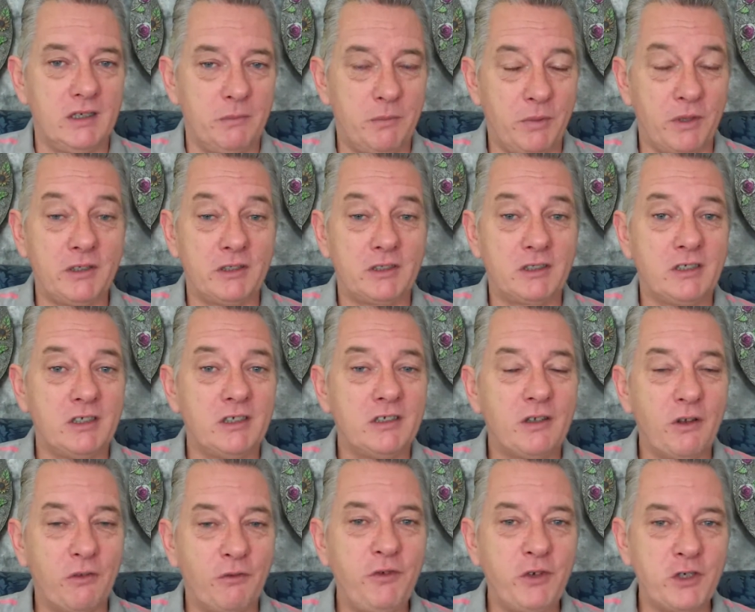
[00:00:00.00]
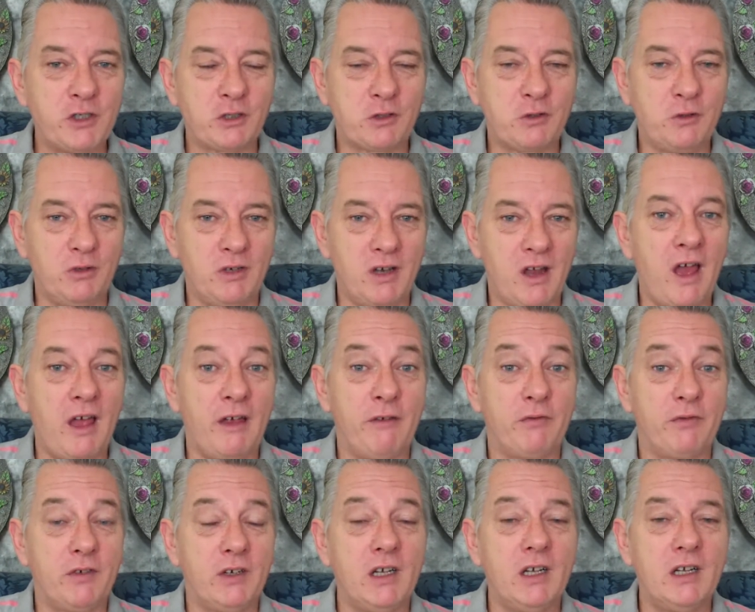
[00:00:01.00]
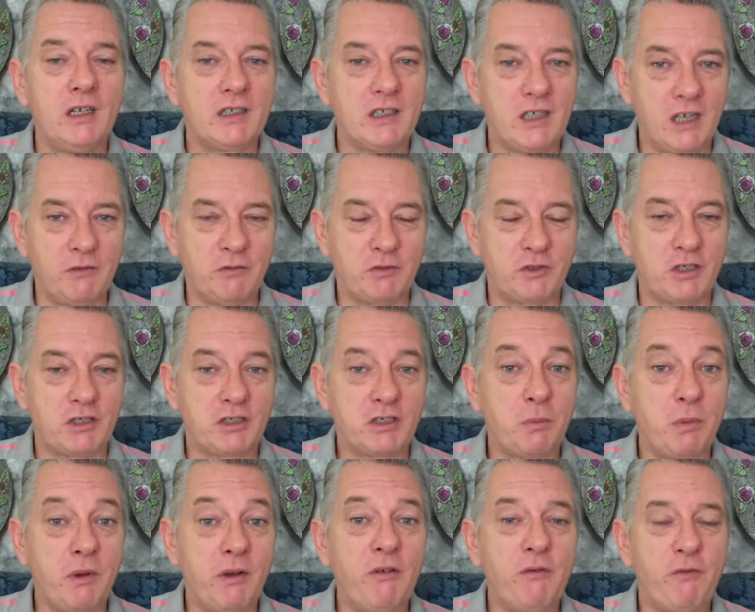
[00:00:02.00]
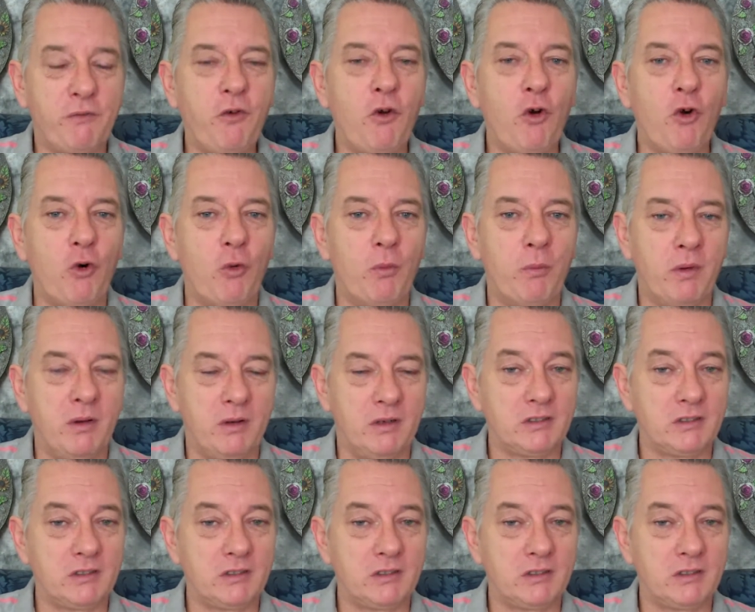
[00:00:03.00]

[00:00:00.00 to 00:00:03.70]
but the physical life gives the spirit form.